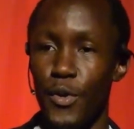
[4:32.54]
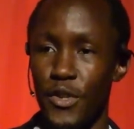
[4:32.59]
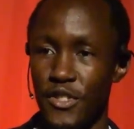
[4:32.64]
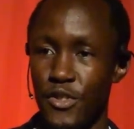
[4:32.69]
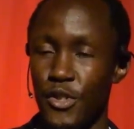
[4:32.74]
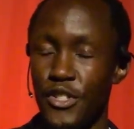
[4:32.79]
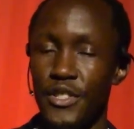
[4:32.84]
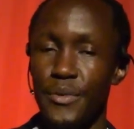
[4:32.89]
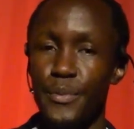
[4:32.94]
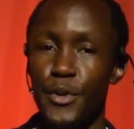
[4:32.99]

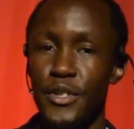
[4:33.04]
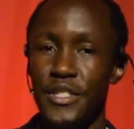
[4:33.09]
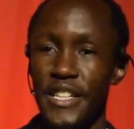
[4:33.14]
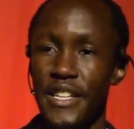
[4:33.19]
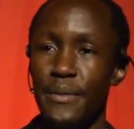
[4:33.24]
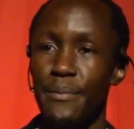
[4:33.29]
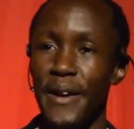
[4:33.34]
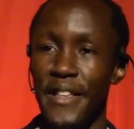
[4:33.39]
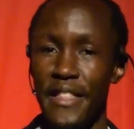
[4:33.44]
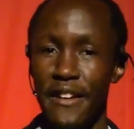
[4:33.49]

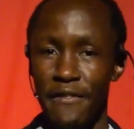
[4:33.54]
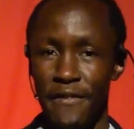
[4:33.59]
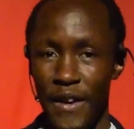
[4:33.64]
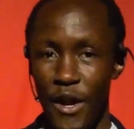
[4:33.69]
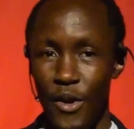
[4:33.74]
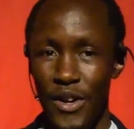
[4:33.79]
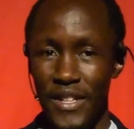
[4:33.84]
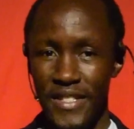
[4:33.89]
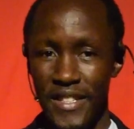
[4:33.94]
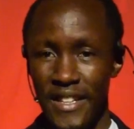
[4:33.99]
contributed by the
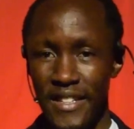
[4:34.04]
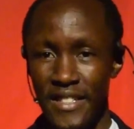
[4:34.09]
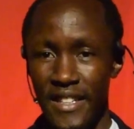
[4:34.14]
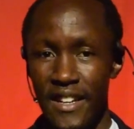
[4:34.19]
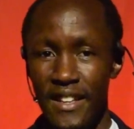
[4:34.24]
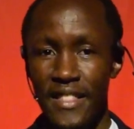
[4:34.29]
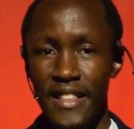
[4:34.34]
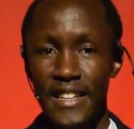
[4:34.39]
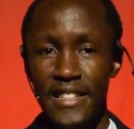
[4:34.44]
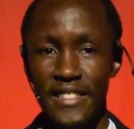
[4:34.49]
flower
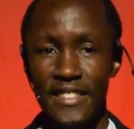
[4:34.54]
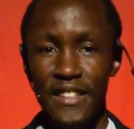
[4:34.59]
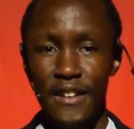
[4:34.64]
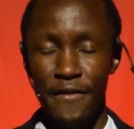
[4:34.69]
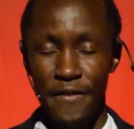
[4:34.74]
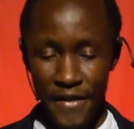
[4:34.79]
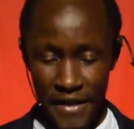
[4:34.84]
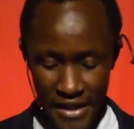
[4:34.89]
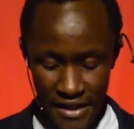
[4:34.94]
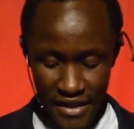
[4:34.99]
sector, that is the
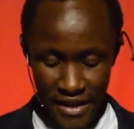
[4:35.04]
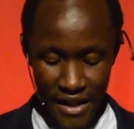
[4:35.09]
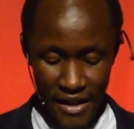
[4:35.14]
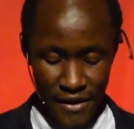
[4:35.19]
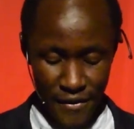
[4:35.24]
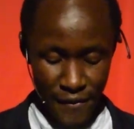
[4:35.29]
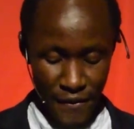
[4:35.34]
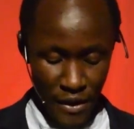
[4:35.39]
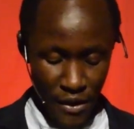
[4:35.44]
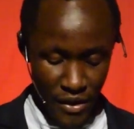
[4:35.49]
fresh cut
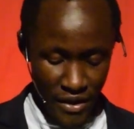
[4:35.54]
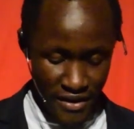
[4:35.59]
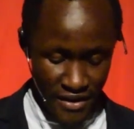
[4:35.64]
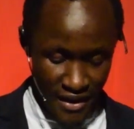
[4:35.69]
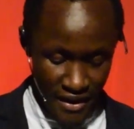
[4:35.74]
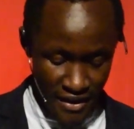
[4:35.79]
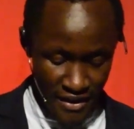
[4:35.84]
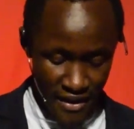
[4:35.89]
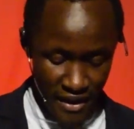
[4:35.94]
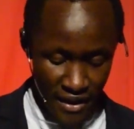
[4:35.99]
flower
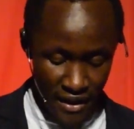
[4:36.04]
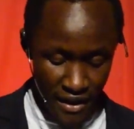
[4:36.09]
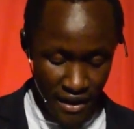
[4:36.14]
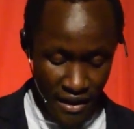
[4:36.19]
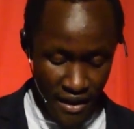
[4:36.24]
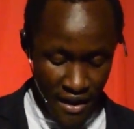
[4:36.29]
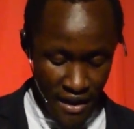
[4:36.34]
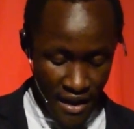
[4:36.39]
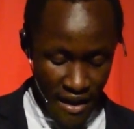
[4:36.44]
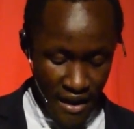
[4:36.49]
sector,
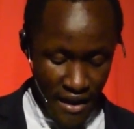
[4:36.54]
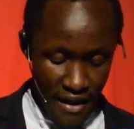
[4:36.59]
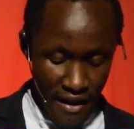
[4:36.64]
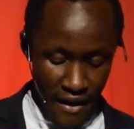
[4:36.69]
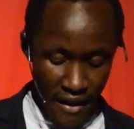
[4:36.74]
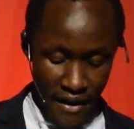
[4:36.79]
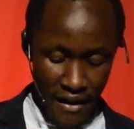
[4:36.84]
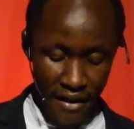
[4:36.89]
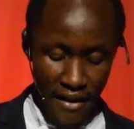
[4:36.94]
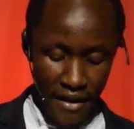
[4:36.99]

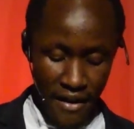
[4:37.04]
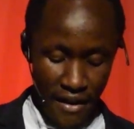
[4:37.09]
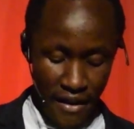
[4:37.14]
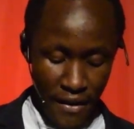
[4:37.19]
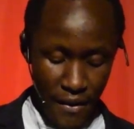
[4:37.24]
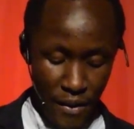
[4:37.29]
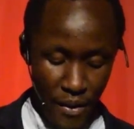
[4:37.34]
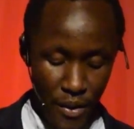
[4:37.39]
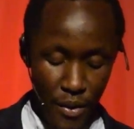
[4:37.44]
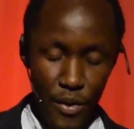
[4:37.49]
and
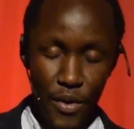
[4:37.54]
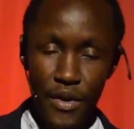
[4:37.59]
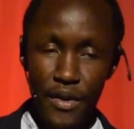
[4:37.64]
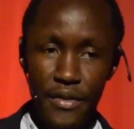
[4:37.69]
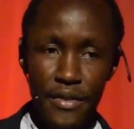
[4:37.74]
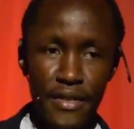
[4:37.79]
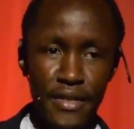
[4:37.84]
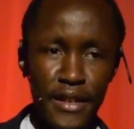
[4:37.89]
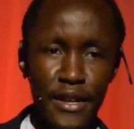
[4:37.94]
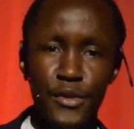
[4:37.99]

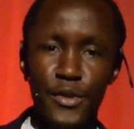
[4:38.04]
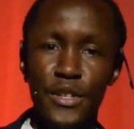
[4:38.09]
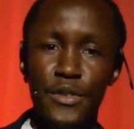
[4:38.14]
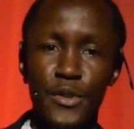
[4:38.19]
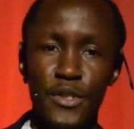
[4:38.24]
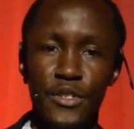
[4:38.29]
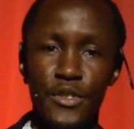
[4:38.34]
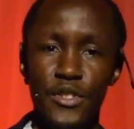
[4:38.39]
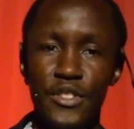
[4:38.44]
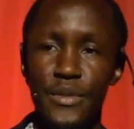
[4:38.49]
that one
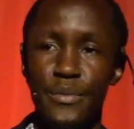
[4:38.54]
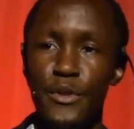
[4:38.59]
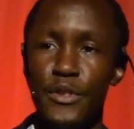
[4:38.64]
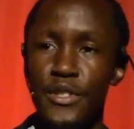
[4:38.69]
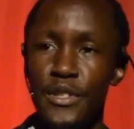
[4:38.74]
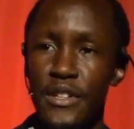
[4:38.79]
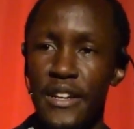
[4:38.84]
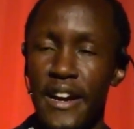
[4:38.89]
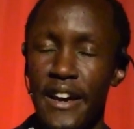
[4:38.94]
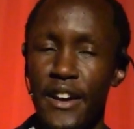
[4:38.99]
was
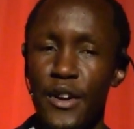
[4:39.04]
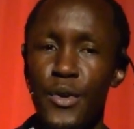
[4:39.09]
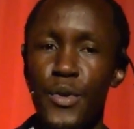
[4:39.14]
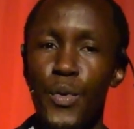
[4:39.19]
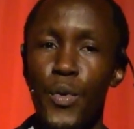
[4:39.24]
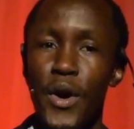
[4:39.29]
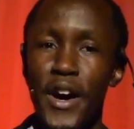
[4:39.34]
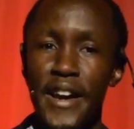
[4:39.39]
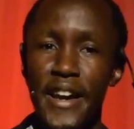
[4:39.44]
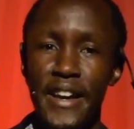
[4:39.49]
contributing around
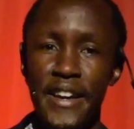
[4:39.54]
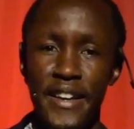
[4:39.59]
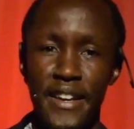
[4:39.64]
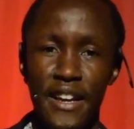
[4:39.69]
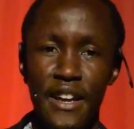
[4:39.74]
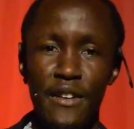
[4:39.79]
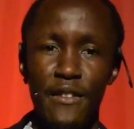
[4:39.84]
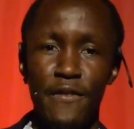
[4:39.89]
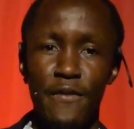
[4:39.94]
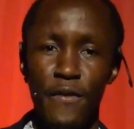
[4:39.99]

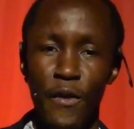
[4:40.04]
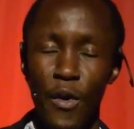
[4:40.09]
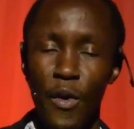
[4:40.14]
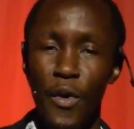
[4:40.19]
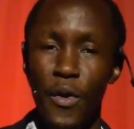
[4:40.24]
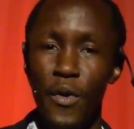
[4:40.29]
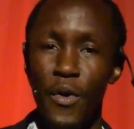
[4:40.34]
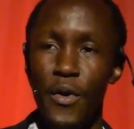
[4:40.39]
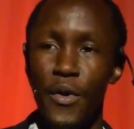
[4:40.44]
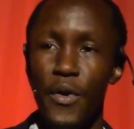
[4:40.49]

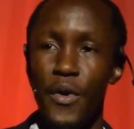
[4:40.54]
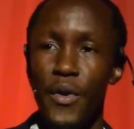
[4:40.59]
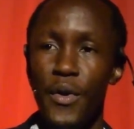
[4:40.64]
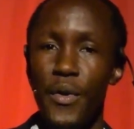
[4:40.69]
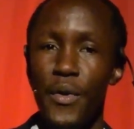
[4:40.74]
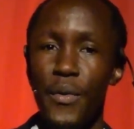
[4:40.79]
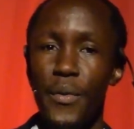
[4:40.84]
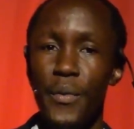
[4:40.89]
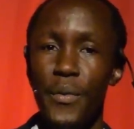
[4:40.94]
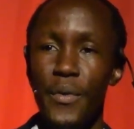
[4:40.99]
104
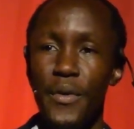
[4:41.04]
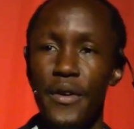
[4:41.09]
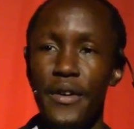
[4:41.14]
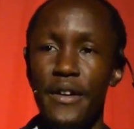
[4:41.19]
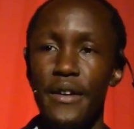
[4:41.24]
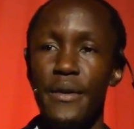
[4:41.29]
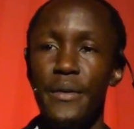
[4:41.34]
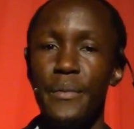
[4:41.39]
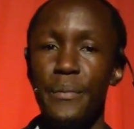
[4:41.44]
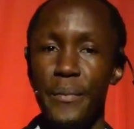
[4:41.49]

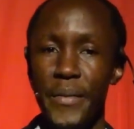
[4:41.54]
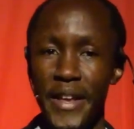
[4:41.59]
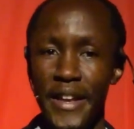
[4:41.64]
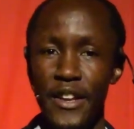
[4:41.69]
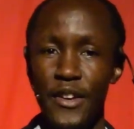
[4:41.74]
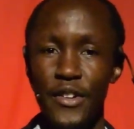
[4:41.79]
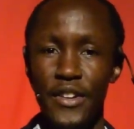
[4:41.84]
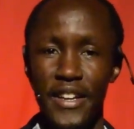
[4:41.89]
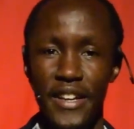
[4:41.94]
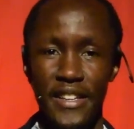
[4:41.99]

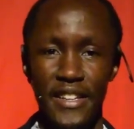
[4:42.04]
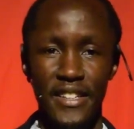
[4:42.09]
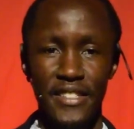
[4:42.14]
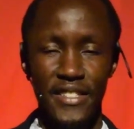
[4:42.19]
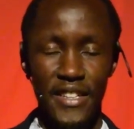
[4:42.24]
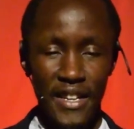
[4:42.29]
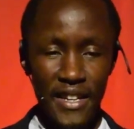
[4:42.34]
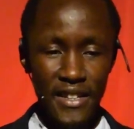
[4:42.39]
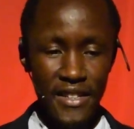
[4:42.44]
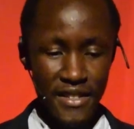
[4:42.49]
million Kenya
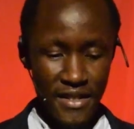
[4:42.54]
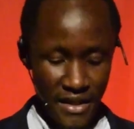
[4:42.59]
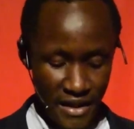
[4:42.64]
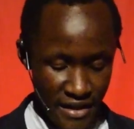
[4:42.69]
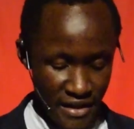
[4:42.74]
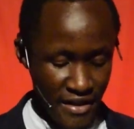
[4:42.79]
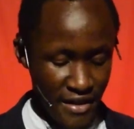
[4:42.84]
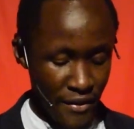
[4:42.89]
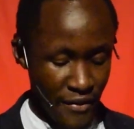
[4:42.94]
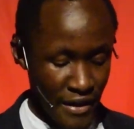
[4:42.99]
shillings, that
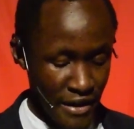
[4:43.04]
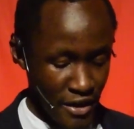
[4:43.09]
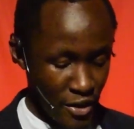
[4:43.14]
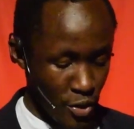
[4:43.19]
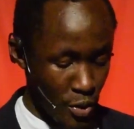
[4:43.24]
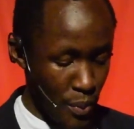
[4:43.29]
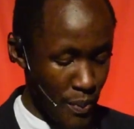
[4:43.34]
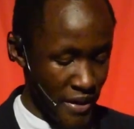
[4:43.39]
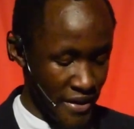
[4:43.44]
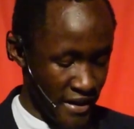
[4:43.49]
is
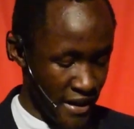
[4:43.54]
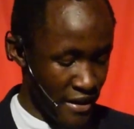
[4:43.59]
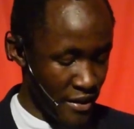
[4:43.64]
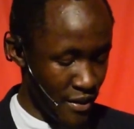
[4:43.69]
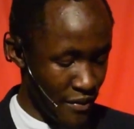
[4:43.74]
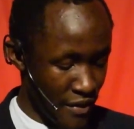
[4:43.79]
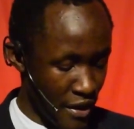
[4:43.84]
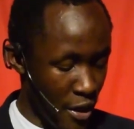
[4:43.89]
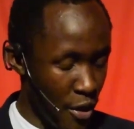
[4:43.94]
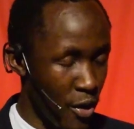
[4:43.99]
72%
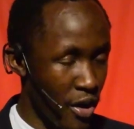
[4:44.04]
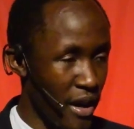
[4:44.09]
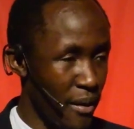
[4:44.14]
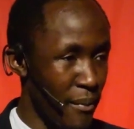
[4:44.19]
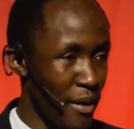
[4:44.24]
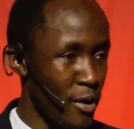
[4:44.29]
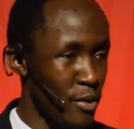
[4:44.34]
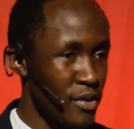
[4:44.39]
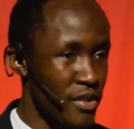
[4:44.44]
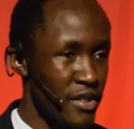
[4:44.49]
of the whole
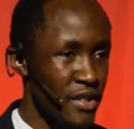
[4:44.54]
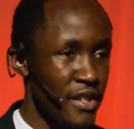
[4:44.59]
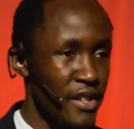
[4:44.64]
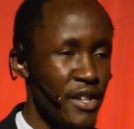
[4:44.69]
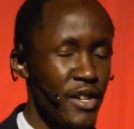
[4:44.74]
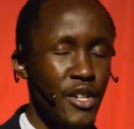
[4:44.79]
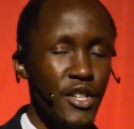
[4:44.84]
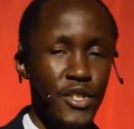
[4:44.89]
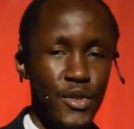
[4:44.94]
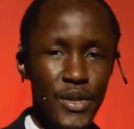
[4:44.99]
amount.
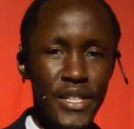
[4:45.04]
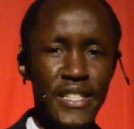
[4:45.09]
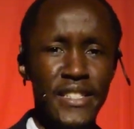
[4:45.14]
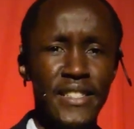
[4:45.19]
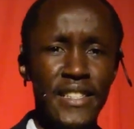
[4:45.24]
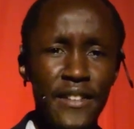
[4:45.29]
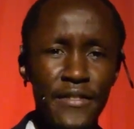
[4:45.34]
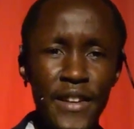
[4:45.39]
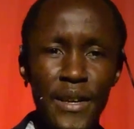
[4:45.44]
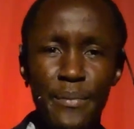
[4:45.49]

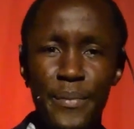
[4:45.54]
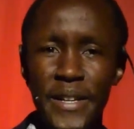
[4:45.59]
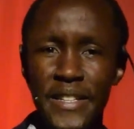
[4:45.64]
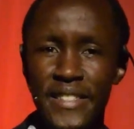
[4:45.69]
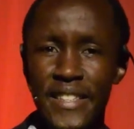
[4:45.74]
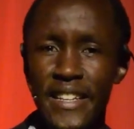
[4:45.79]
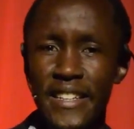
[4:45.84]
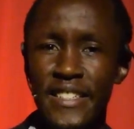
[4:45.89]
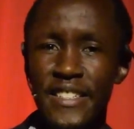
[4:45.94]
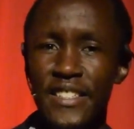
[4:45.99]

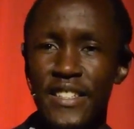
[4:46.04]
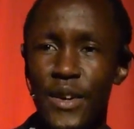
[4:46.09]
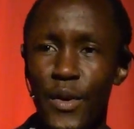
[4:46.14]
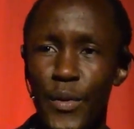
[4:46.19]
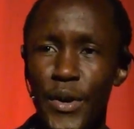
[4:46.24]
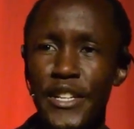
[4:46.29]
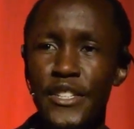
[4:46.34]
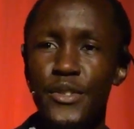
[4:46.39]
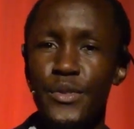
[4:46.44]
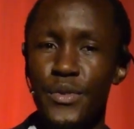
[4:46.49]
27%
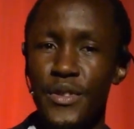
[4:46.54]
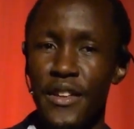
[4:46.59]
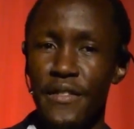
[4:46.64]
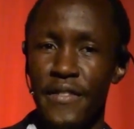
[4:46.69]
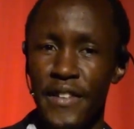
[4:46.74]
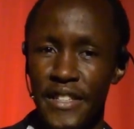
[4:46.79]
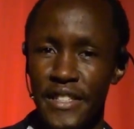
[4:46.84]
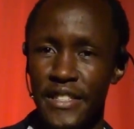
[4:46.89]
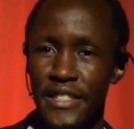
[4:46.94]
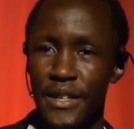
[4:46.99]
went to the
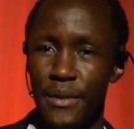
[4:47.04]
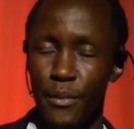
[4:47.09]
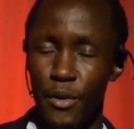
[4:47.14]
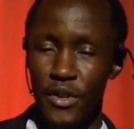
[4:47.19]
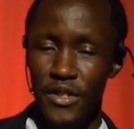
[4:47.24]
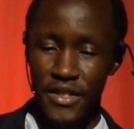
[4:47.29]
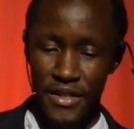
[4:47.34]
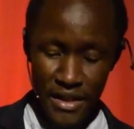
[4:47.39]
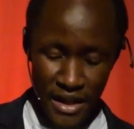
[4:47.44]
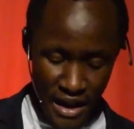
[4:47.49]

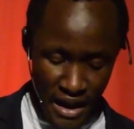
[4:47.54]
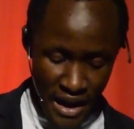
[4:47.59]
vegetables,